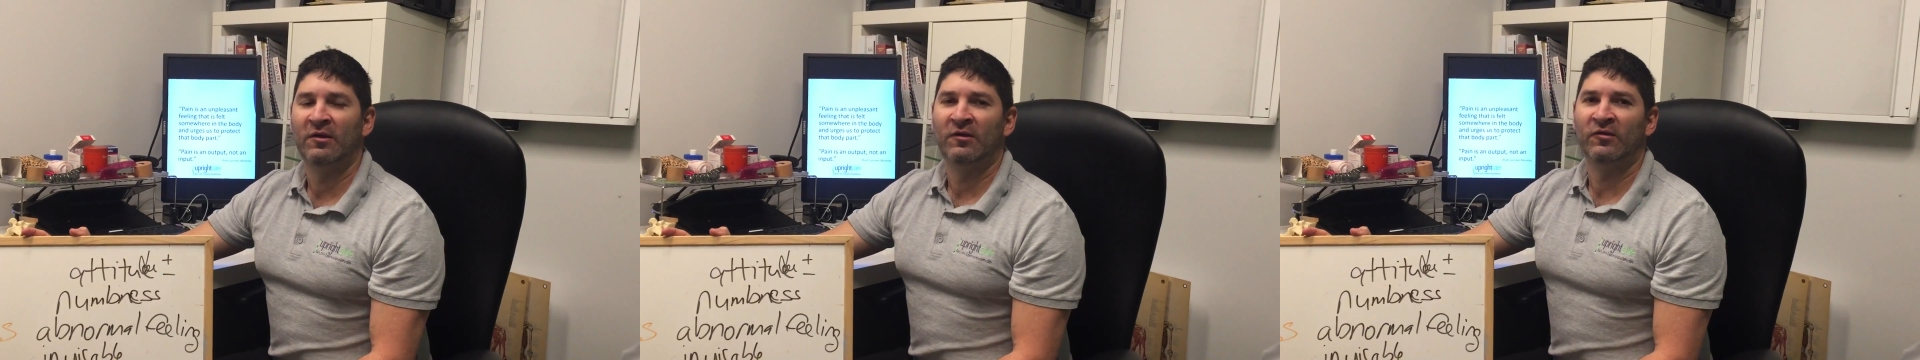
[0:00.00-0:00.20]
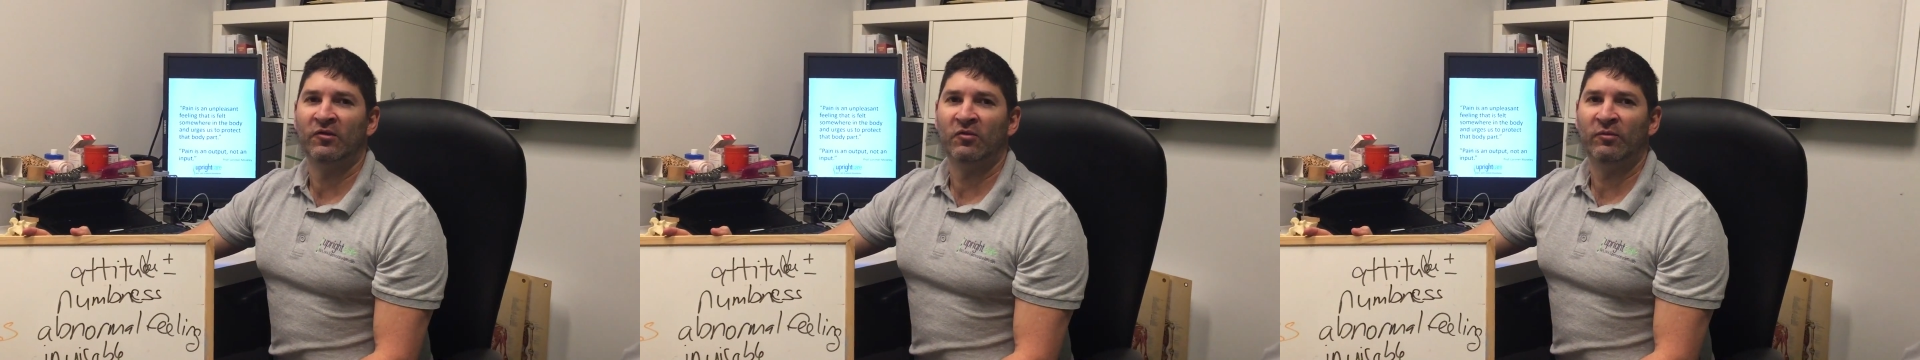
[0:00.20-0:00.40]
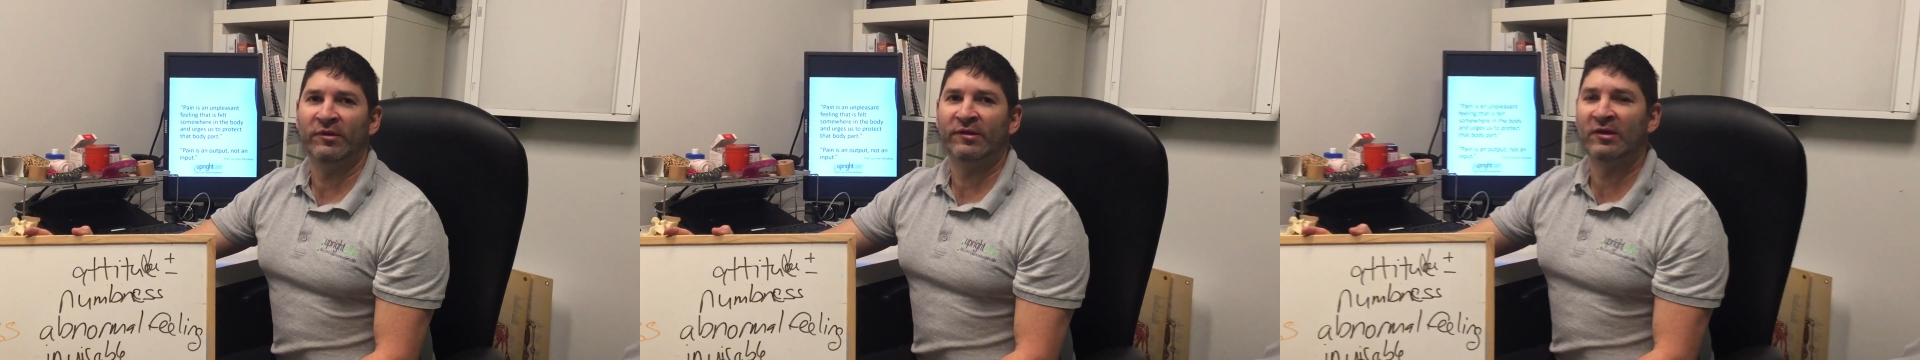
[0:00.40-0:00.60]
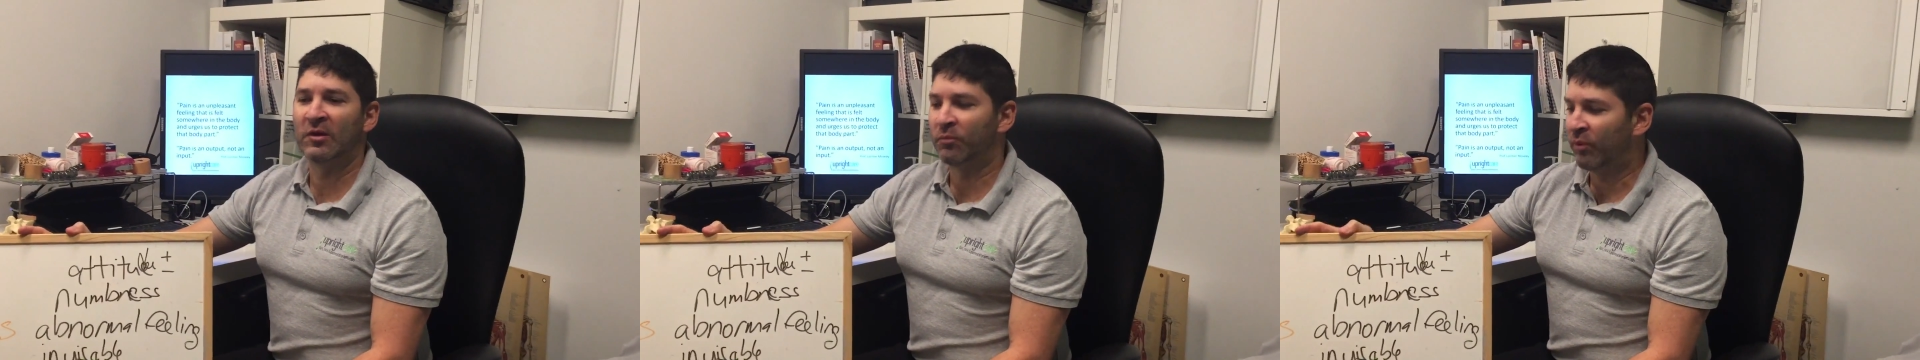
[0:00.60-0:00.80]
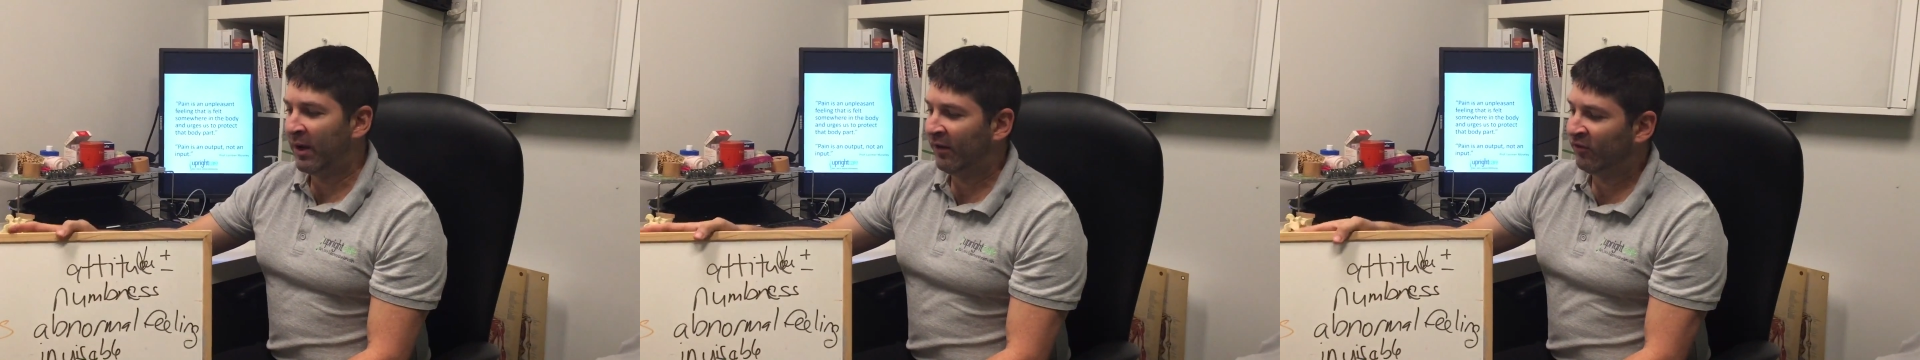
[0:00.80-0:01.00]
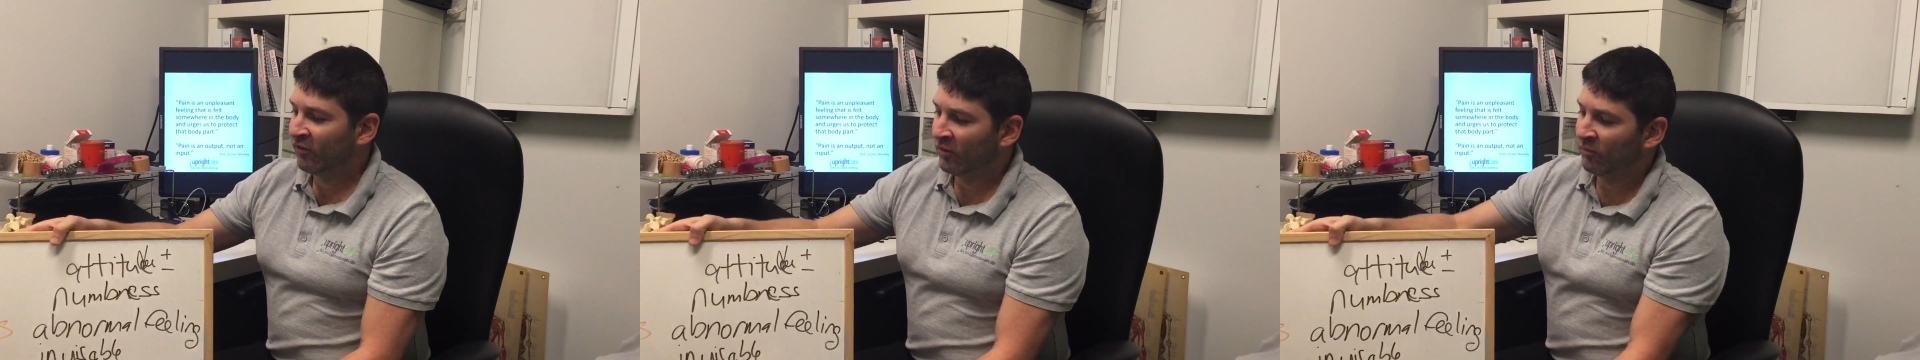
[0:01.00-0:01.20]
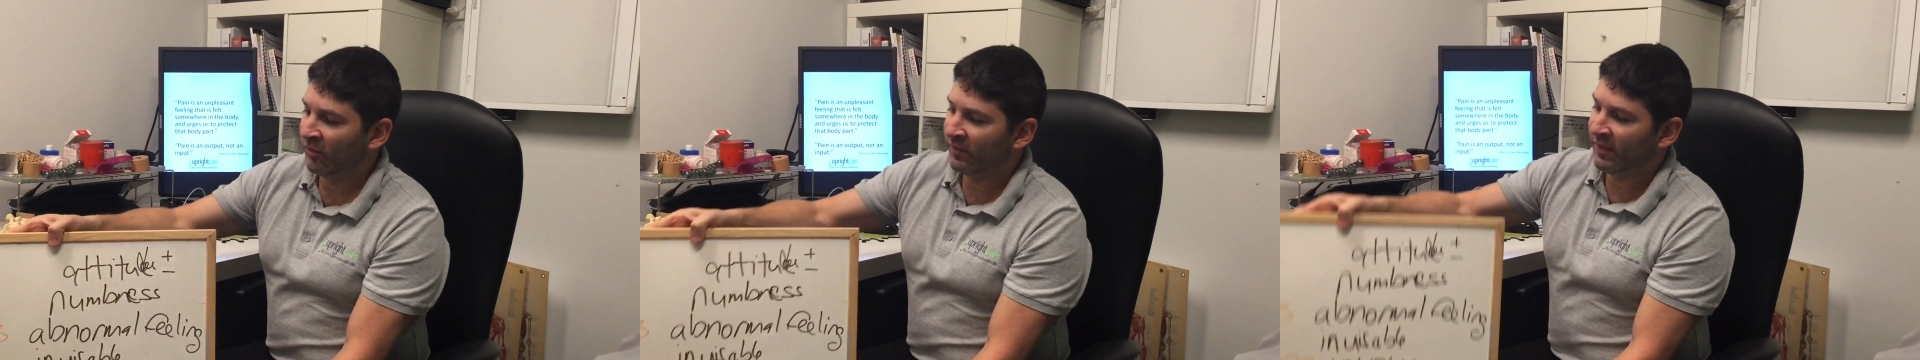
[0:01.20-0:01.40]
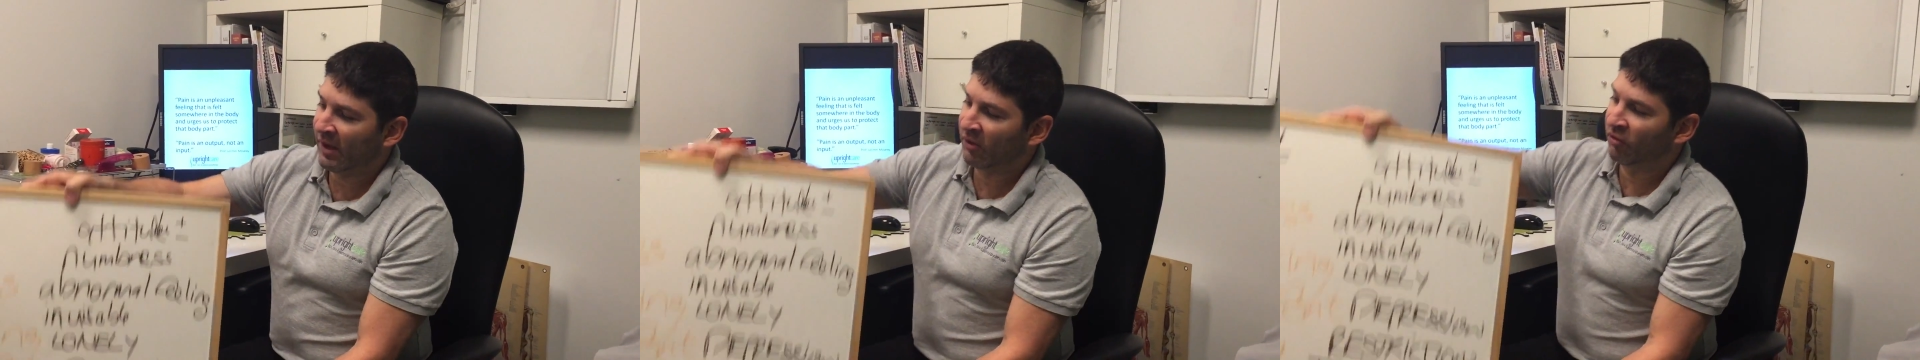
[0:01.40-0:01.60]
So we did a brainstorm
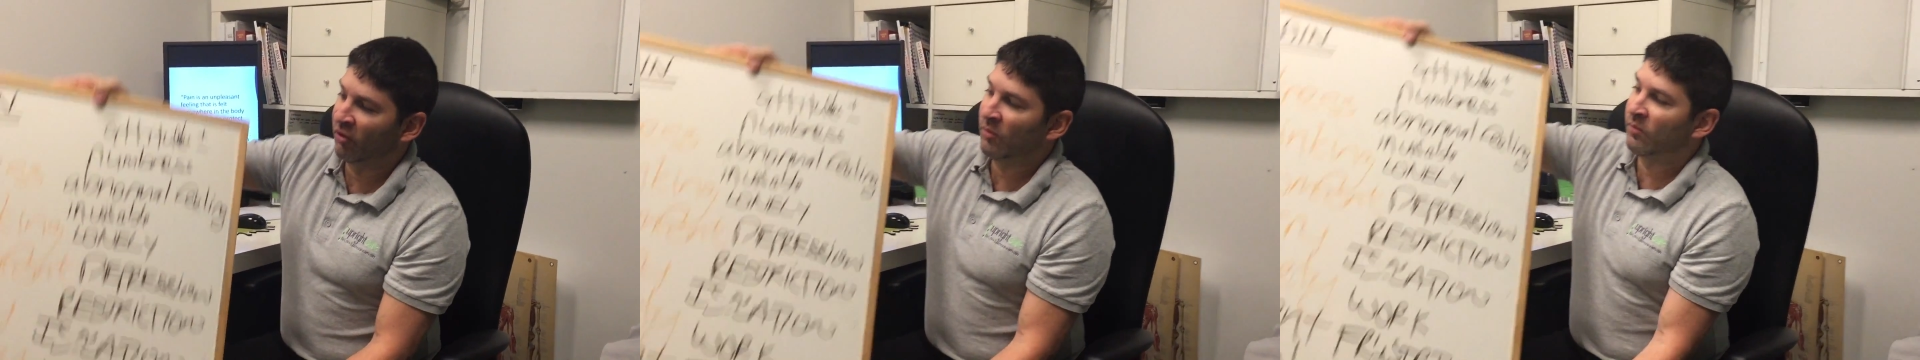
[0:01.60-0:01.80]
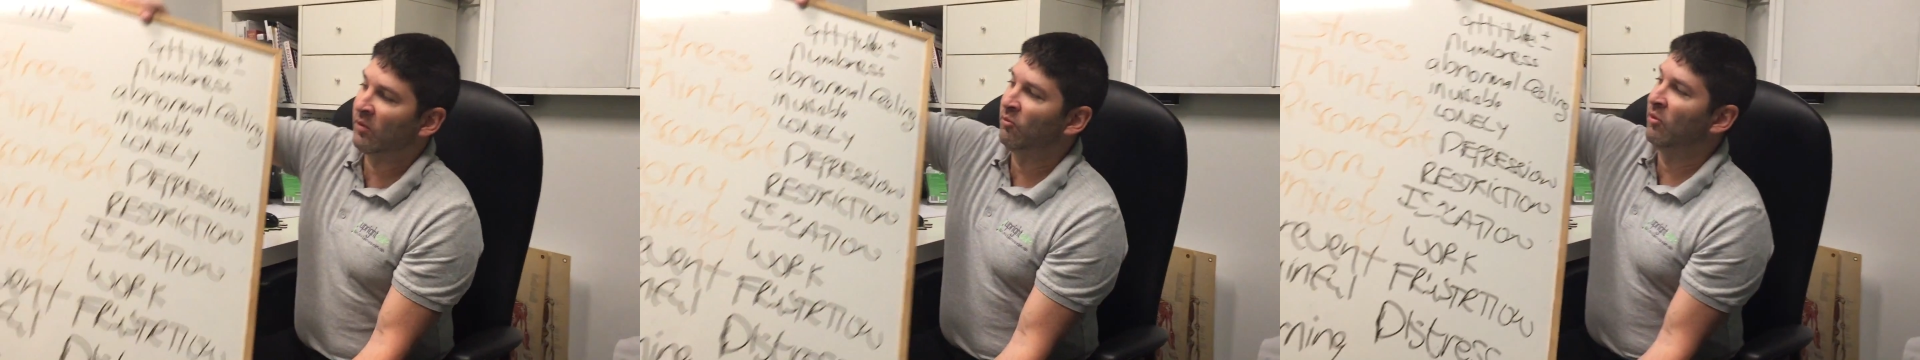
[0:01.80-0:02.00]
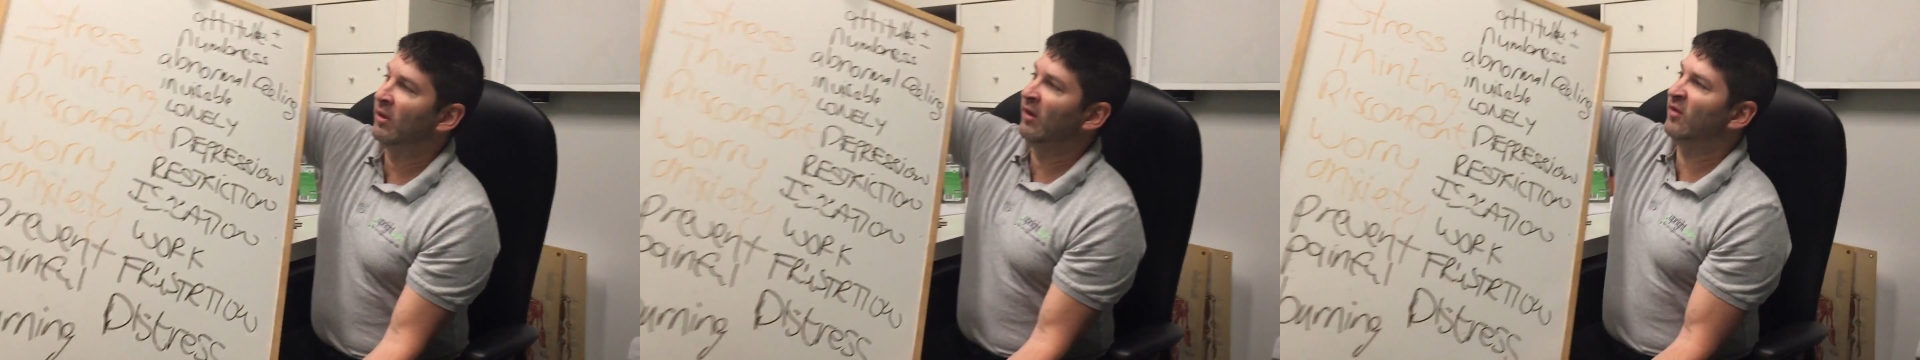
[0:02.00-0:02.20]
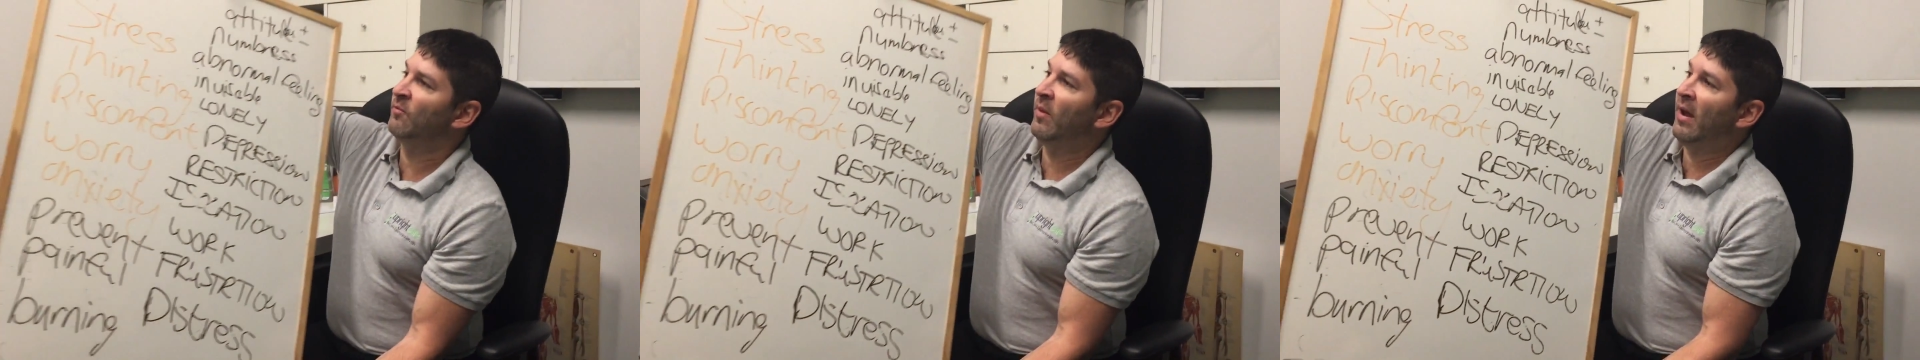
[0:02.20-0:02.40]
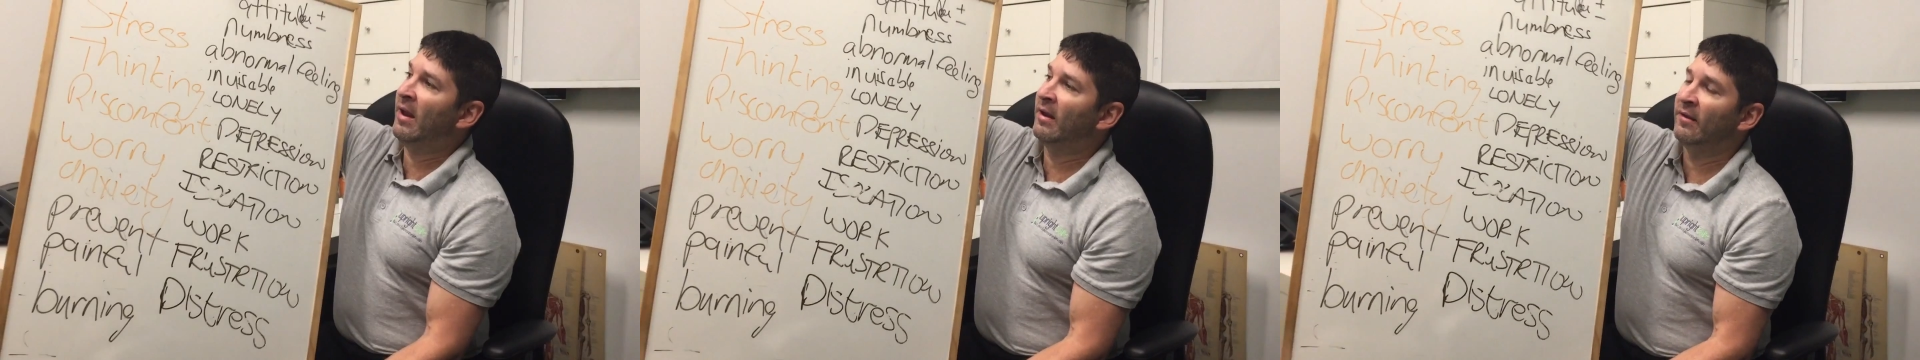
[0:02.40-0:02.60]
with our group on what is pain,